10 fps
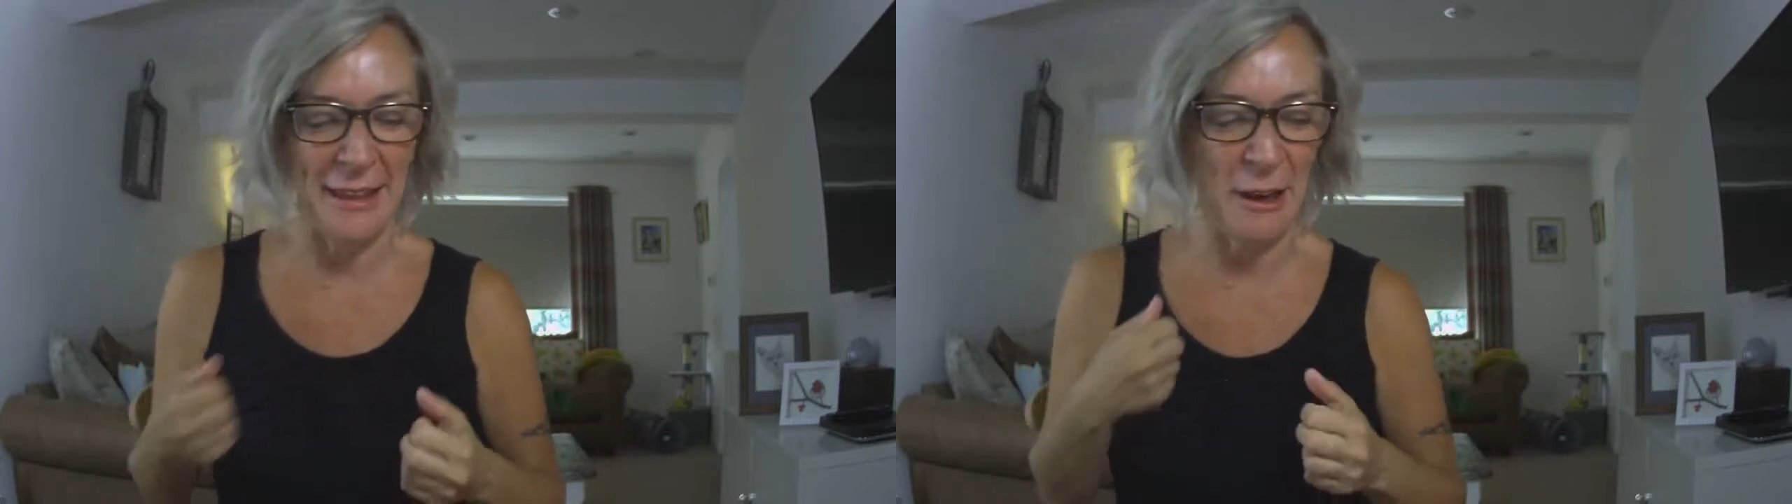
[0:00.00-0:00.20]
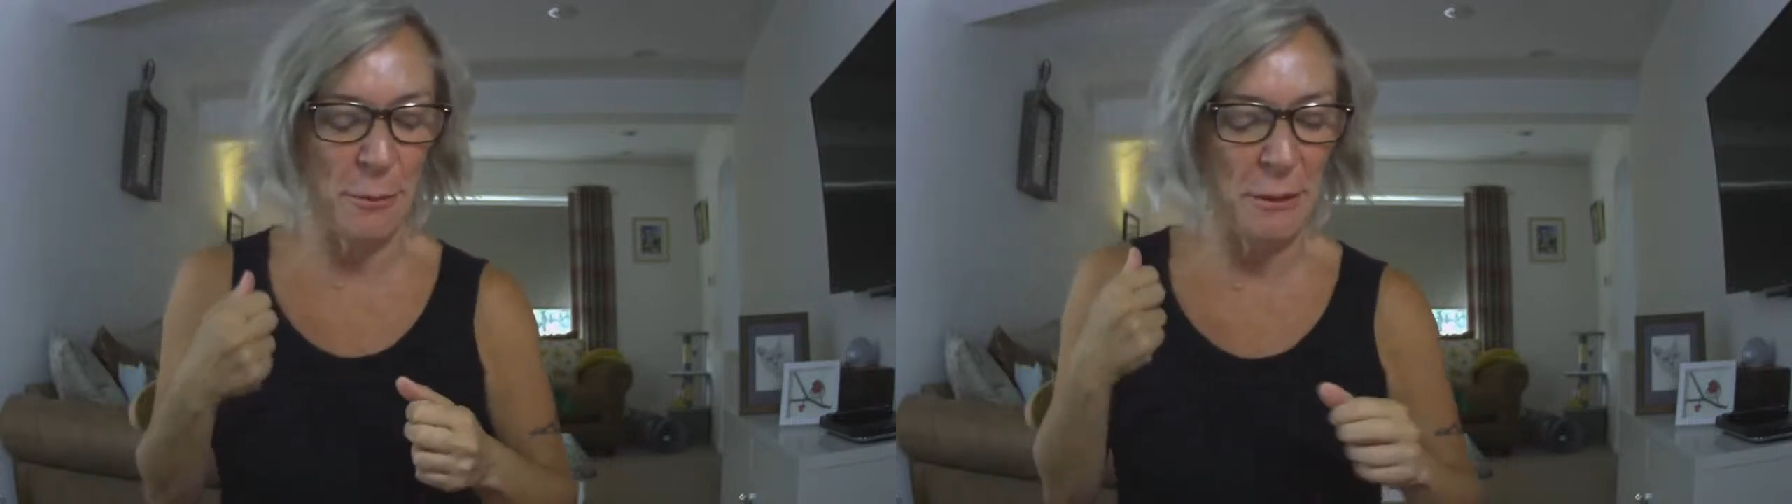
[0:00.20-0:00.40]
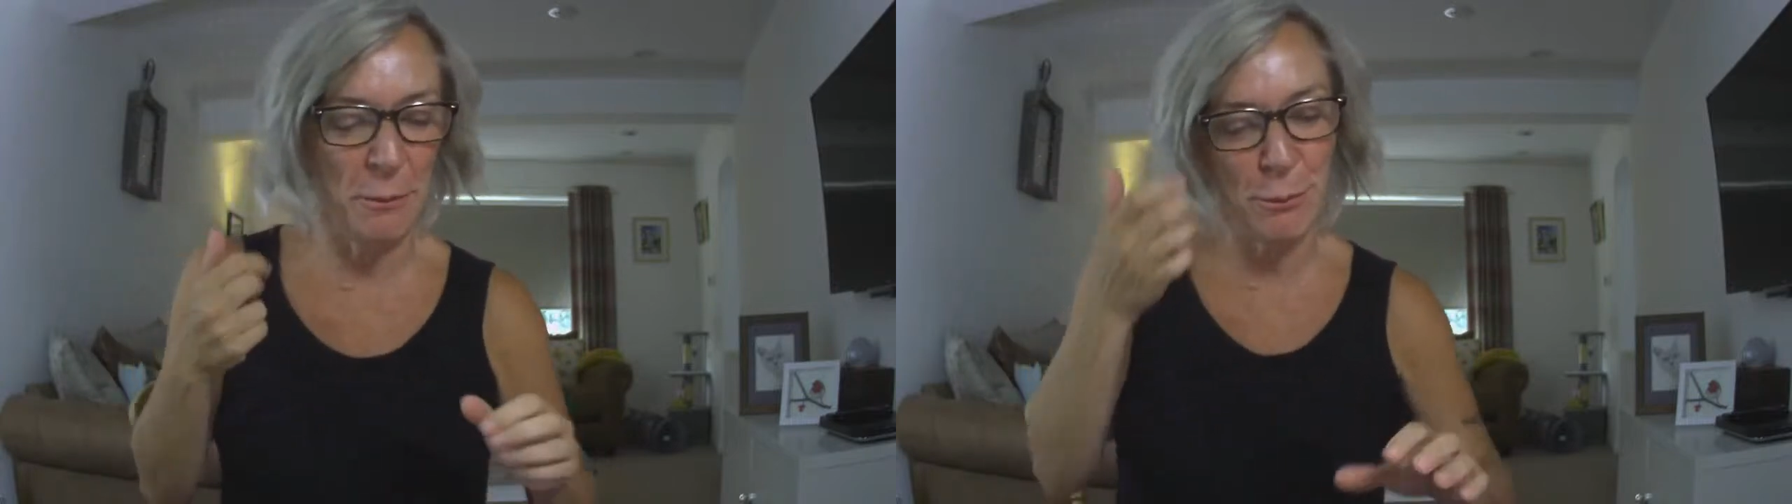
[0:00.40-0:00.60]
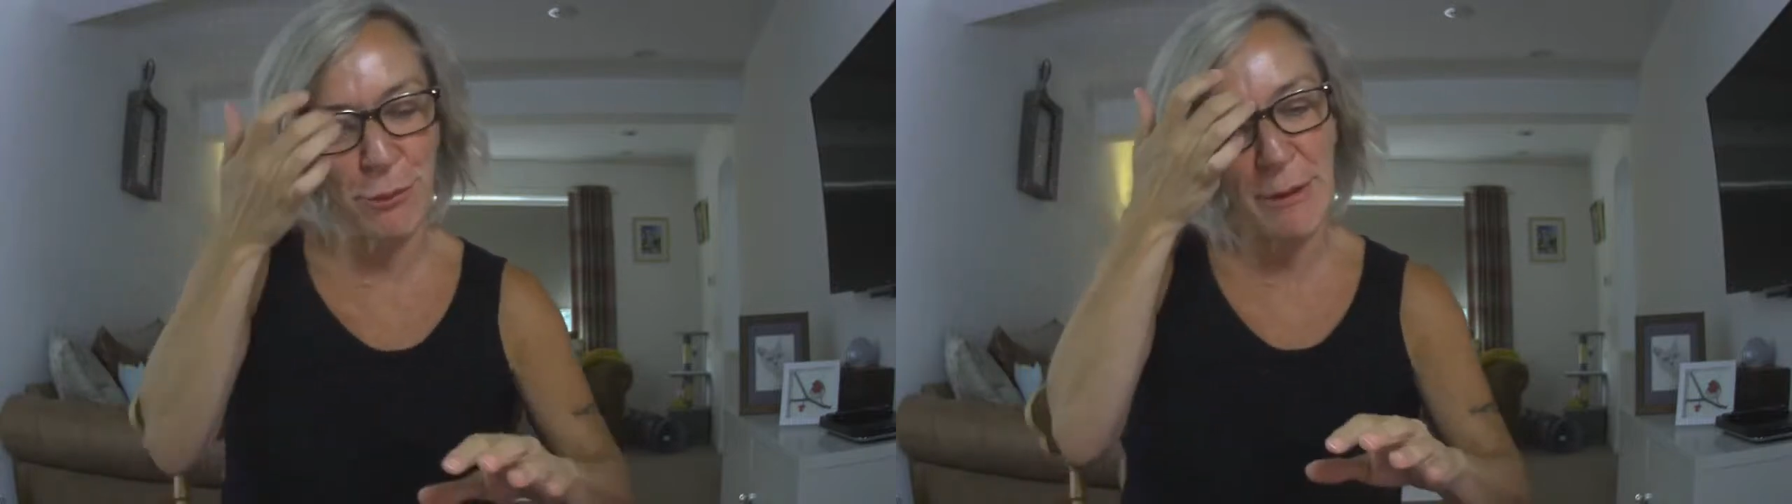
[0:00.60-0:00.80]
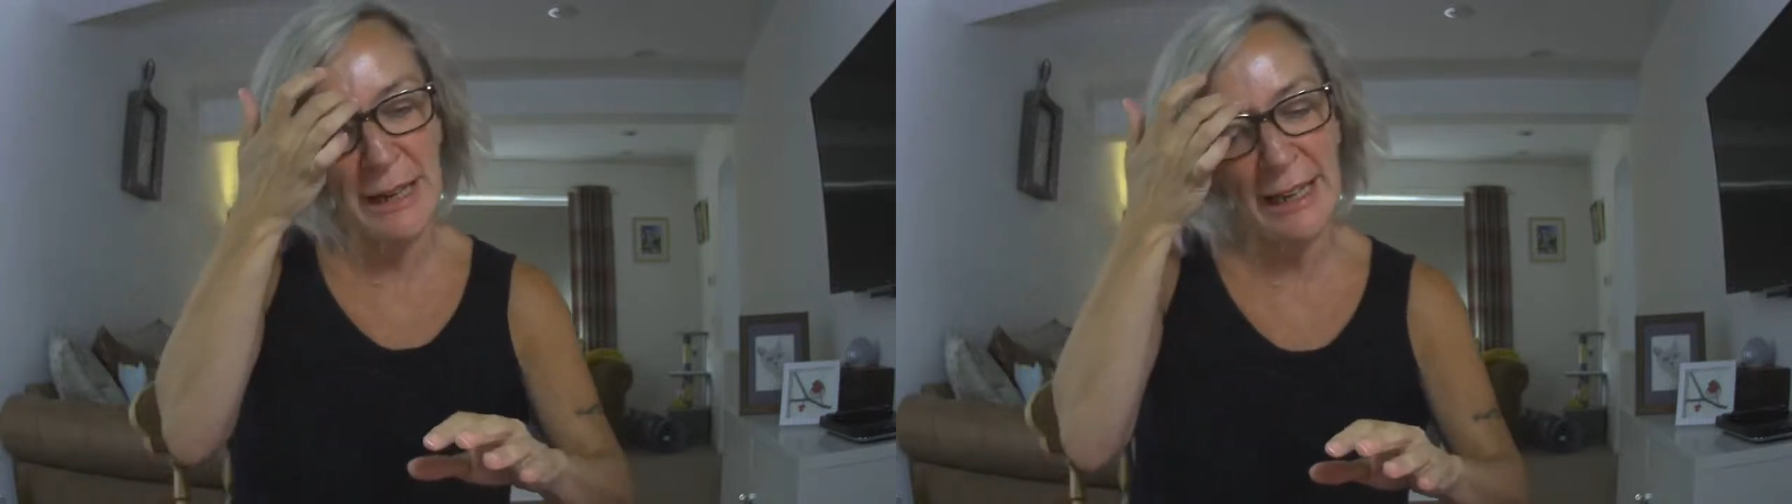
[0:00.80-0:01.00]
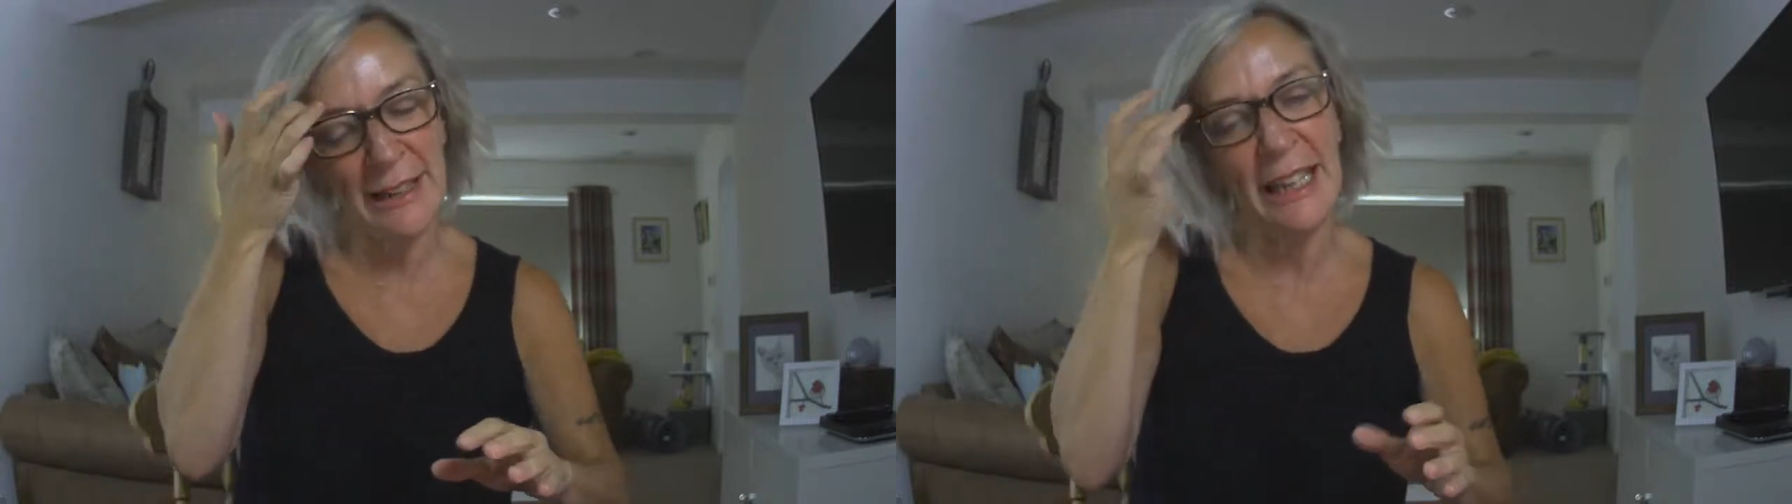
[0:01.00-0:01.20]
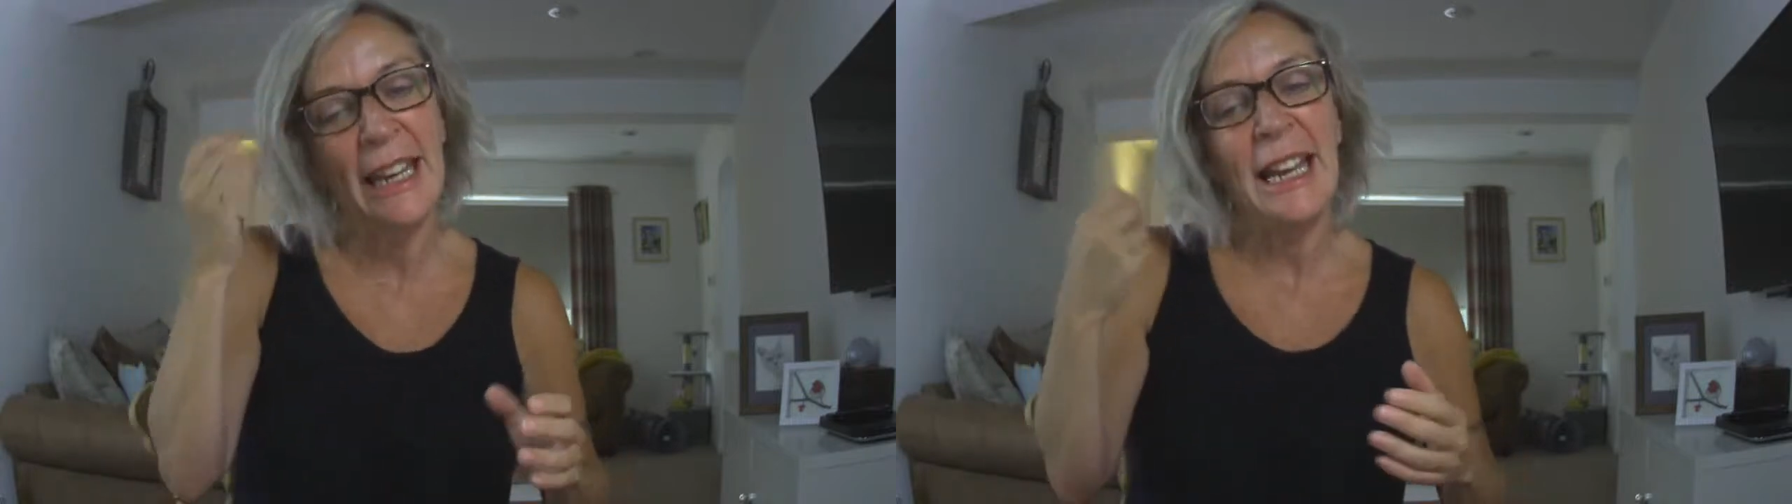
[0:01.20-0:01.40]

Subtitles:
That would be brilliant,